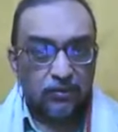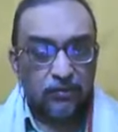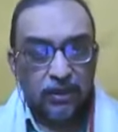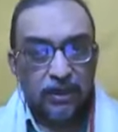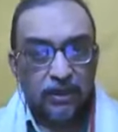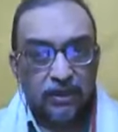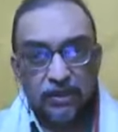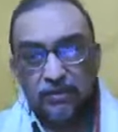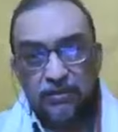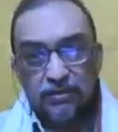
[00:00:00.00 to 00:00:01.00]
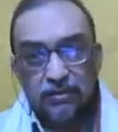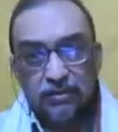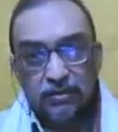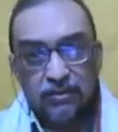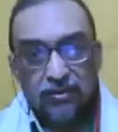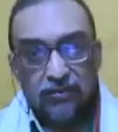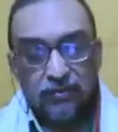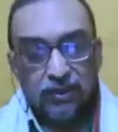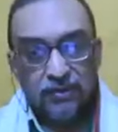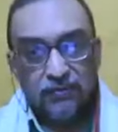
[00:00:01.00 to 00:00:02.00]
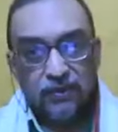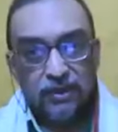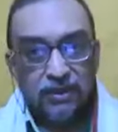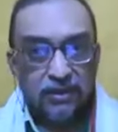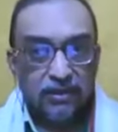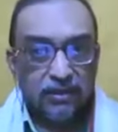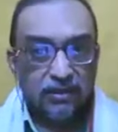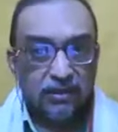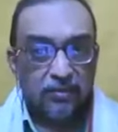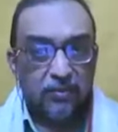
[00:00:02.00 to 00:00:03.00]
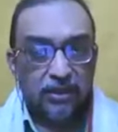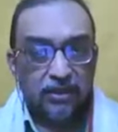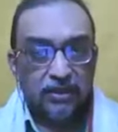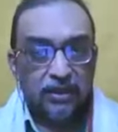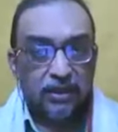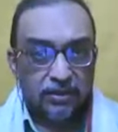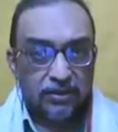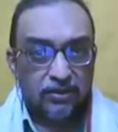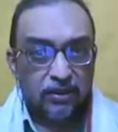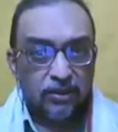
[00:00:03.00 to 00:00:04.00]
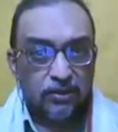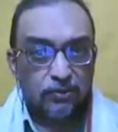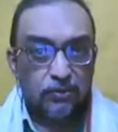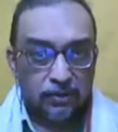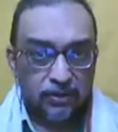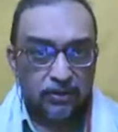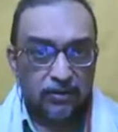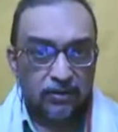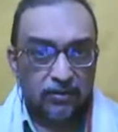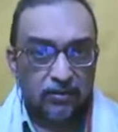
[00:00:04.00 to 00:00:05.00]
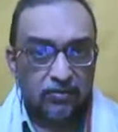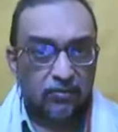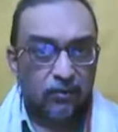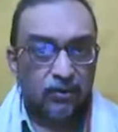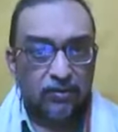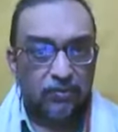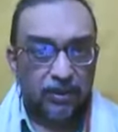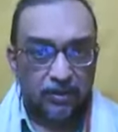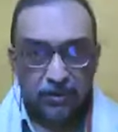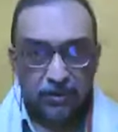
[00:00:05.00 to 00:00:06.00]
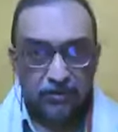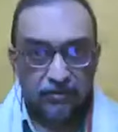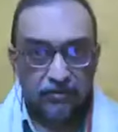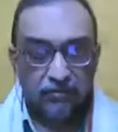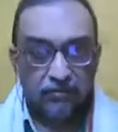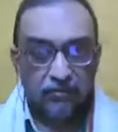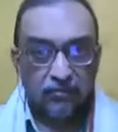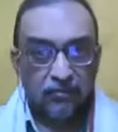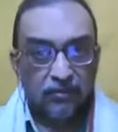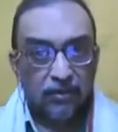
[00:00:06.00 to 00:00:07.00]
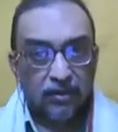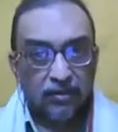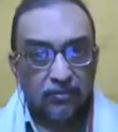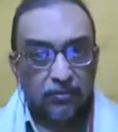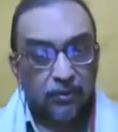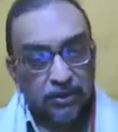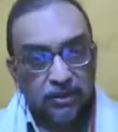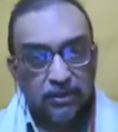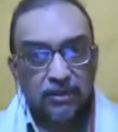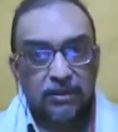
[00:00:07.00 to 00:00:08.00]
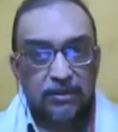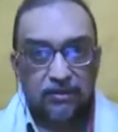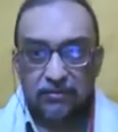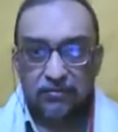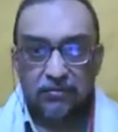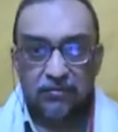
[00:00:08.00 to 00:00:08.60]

So what they did was, first they made the chairs or the stools more comfortable, production increased.